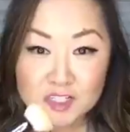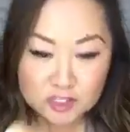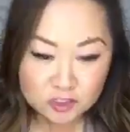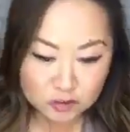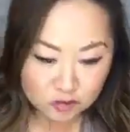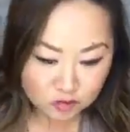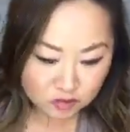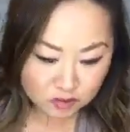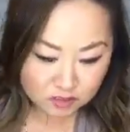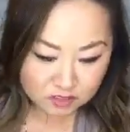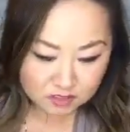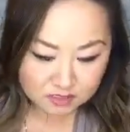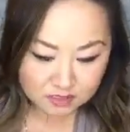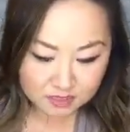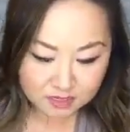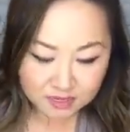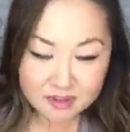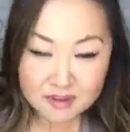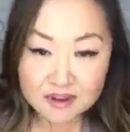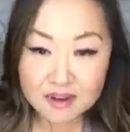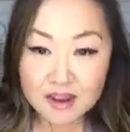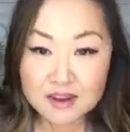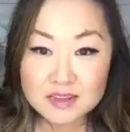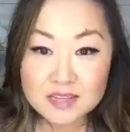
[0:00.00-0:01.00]
And you just
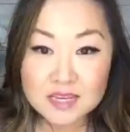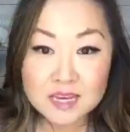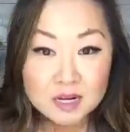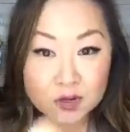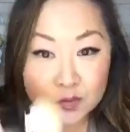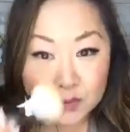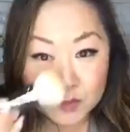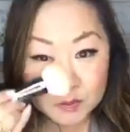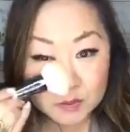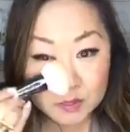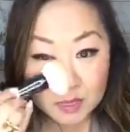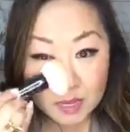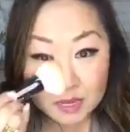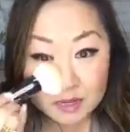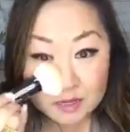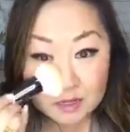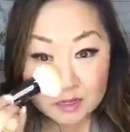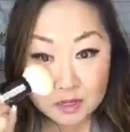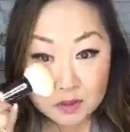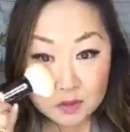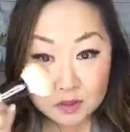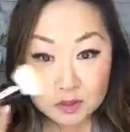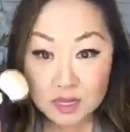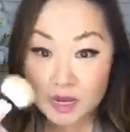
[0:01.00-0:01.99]
cannot get it with
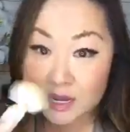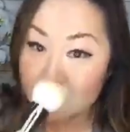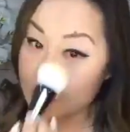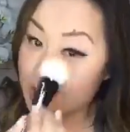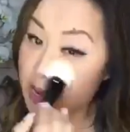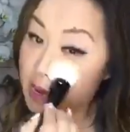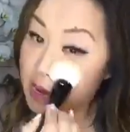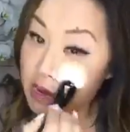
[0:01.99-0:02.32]
any other light.